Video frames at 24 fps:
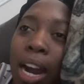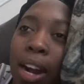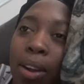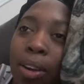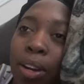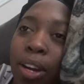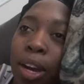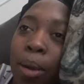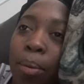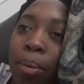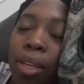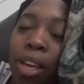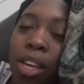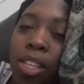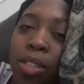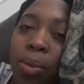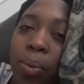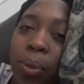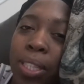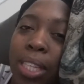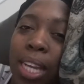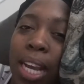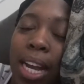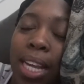don't know, but those are the
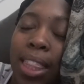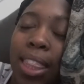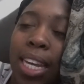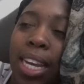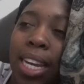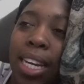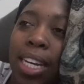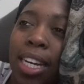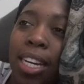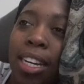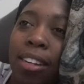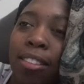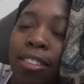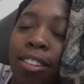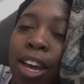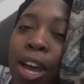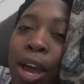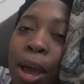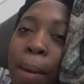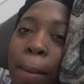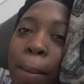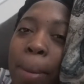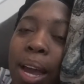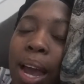ones I could think of.
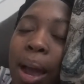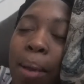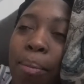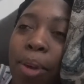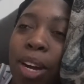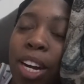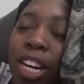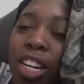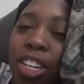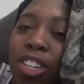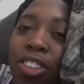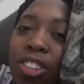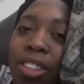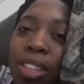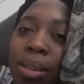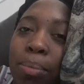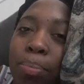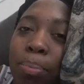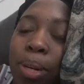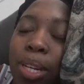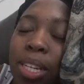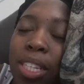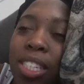But yeah, I'm gonna do the